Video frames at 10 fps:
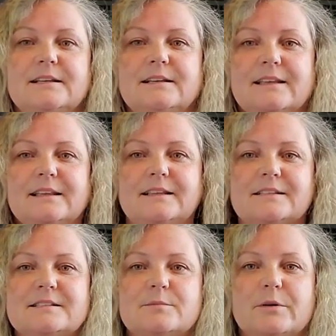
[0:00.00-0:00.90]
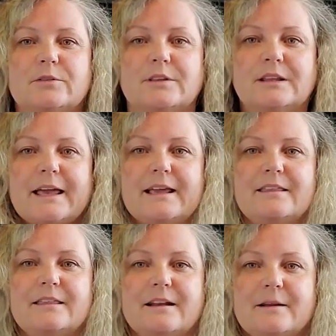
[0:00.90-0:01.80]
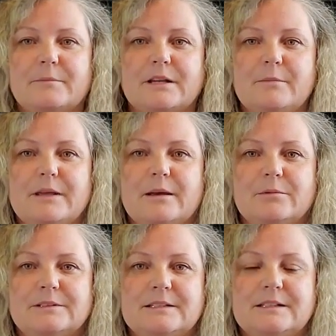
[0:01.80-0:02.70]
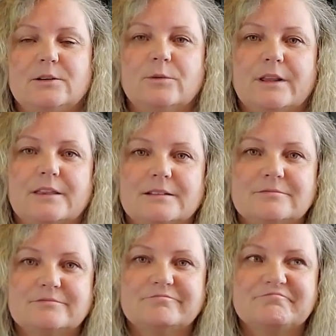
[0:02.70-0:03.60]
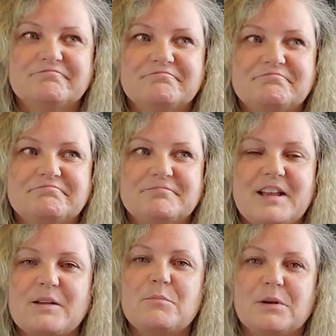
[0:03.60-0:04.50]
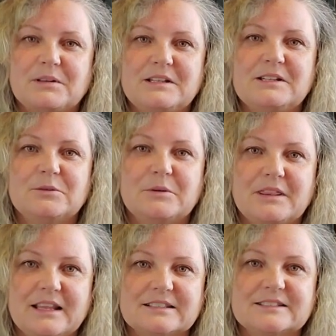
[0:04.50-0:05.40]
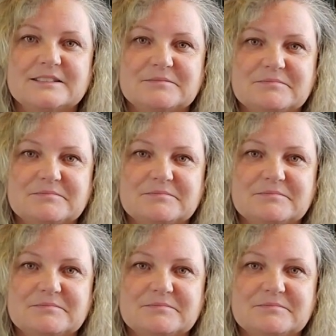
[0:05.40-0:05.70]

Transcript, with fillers: I think this is about the length that I'm going to be able to deal with. I can barely deal with this.